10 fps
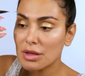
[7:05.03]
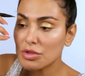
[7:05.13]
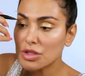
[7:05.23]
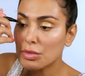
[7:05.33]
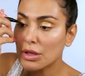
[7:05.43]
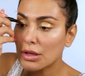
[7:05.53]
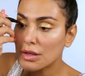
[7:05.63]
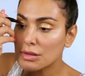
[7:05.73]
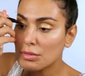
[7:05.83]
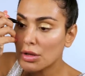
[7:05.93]
So I'm just putting
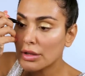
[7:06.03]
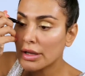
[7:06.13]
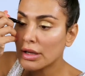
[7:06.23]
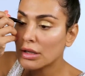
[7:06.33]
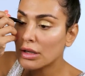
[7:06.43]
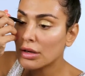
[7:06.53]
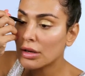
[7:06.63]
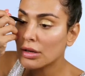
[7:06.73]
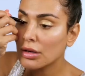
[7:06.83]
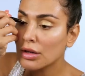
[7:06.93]
a small line
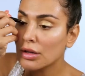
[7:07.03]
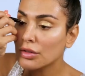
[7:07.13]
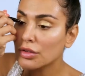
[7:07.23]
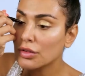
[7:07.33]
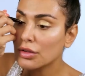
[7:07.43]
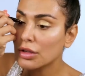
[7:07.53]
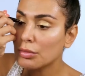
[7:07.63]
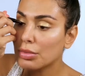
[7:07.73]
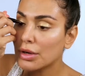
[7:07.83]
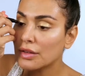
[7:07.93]
here, just
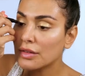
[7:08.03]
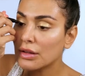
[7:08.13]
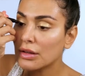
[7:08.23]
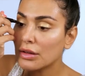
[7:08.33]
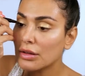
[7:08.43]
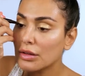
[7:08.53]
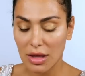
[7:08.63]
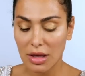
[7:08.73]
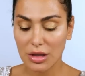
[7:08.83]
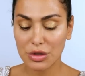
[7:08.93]
literally pressing.
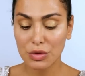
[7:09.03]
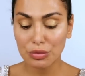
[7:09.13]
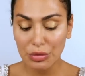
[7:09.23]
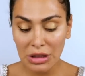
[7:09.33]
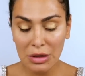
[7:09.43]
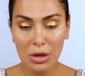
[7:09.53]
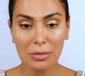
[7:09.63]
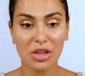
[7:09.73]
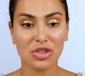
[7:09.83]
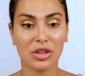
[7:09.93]
And you really want to
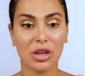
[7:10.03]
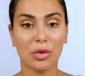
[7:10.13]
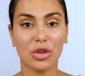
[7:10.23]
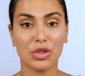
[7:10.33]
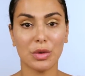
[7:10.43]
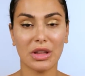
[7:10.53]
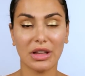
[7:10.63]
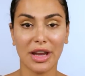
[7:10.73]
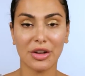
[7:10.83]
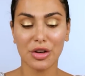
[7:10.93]
make sure that when you're doing the
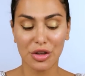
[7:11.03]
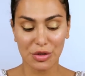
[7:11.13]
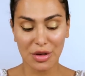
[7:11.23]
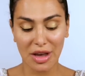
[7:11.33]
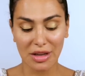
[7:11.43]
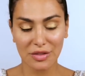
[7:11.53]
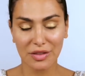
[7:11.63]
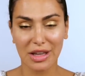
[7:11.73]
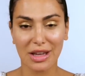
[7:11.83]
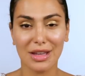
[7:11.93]
liner, you kind of
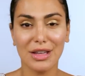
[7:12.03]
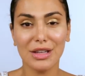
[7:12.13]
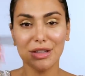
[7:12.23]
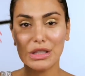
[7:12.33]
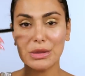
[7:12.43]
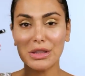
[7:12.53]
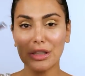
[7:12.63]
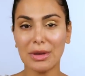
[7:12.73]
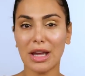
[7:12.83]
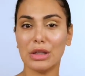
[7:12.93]
like do a
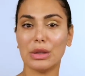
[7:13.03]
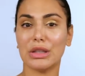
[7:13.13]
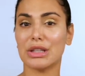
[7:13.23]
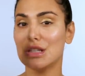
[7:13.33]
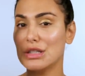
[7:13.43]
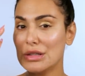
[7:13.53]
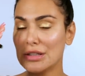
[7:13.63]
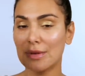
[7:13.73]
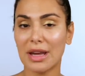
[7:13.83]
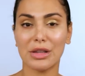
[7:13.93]
little bit and you look. You do a
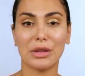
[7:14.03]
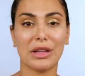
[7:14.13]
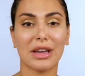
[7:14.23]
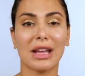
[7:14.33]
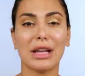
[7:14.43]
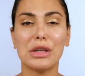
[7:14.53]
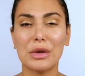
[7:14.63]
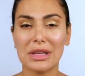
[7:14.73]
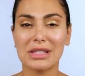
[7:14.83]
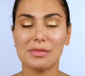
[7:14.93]
little bit and you look. And I
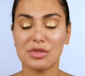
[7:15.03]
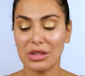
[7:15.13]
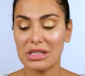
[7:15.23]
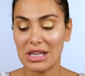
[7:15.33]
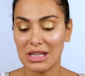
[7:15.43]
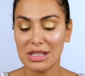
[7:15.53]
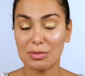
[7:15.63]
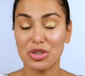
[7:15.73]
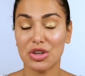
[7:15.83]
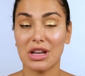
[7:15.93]
know that seems really tedious,
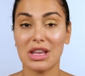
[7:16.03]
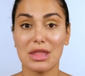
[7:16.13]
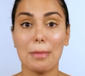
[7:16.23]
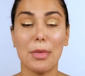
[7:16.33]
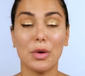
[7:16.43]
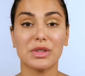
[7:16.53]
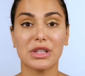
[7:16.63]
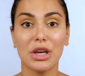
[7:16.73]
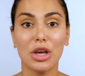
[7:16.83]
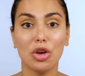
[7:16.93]
but you're going to get the
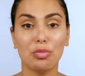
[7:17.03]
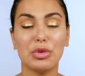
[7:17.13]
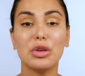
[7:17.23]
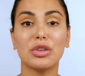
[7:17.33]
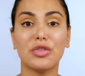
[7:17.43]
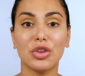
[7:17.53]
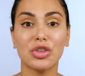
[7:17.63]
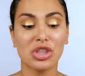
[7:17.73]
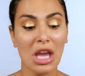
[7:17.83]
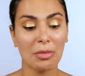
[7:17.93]
most beautiful
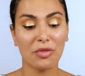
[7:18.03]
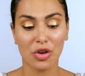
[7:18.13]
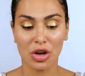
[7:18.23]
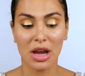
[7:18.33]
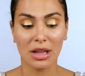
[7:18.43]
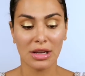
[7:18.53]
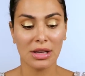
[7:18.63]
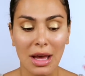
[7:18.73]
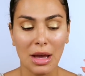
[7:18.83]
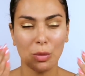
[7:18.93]
shape for your eyelid.
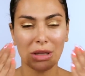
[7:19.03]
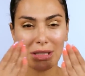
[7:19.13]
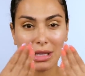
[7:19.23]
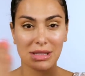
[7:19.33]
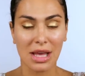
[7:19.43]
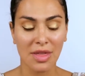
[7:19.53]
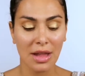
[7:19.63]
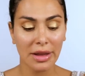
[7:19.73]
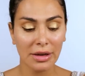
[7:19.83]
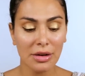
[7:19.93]
I want to set
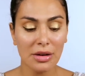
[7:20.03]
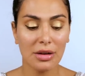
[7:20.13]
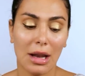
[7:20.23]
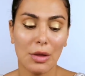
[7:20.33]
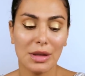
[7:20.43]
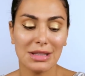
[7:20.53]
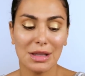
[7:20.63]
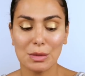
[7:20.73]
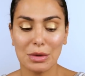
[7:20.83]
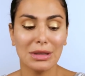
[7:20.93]
that liner. I know that
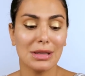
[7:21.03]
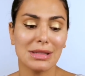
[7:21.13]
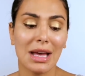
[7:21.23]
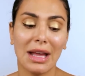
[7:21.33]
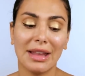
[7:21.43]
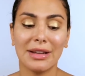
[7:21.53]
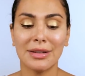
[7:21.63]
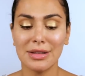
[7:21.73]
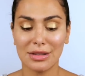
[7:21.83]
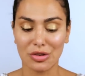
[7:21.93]
sounds weird because it's
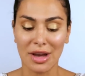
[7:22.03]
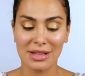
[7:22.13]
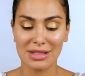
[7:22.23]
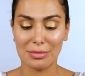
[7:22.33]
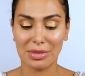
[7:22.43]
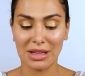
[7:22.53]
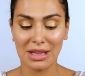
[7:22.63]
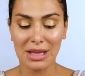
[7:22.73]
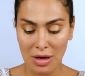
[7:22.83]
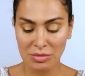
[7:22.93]
eyeliner, it dries
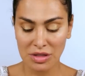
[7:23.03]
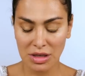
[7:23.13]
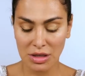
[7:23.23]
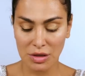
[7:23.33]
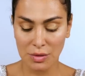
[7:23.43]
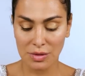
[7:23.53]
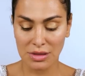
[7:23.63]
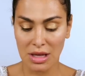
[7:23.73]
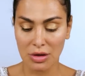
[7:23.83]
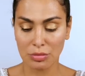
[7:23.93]
completely. I'm just gonna use
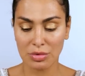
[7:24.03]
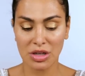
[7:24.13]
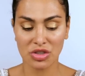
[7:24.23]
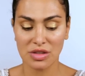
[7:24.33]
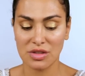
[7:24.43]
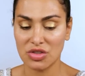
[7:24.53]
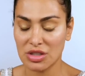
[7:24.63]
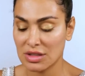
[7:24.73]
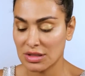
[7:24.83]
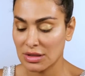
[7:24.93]
an angled brush. This is
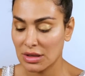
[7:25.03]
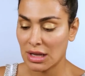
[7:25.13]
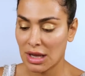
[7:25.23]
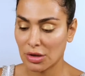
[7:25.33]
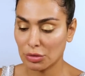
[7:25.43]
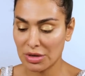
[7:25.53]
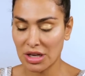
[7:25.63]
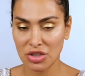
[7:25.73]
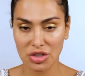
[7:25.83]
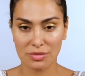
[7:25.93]
just any angled
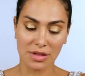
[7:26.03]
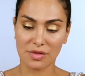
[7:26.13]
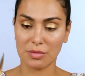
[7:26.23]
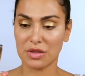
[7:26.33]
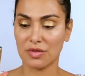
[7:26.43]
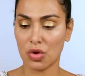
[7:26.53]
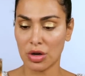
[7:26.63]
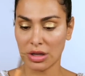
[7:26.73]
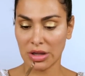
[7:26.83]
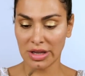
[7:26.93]
brush. This is from
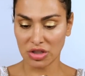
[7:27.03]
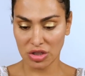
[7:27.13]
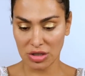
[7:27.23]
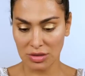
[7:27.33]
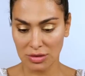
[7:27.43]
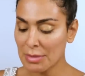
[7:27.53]
Sephora collection.